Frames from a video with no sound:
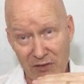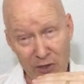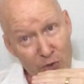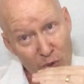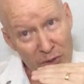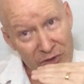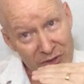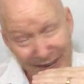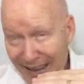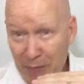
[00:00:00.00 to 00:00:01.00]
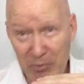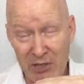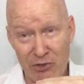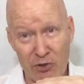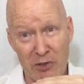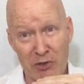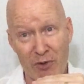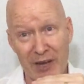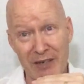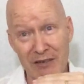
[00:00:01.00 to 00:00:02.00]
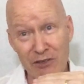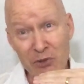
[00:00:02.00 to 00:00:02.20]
that you were not being treated right.